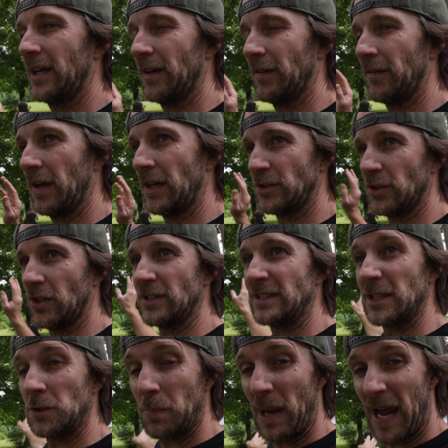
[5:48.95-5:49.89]
If, as long
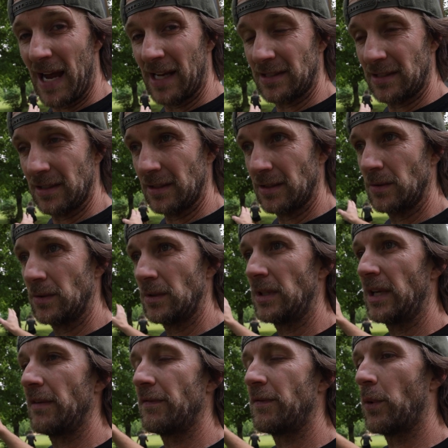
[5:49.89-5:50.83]
as this passes,
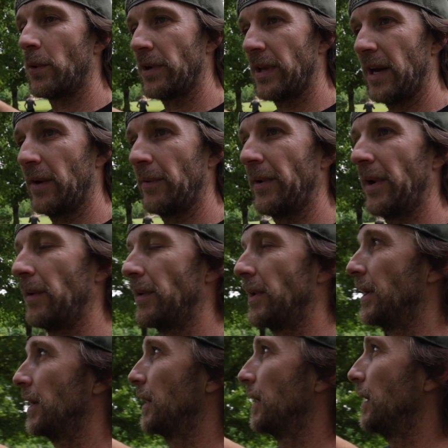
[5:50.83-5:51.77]
you get Fort Loudoun out
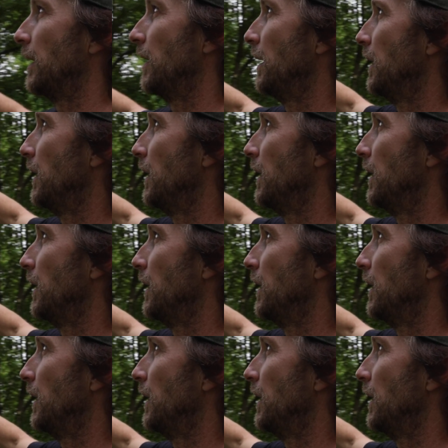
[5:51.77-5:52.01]
here.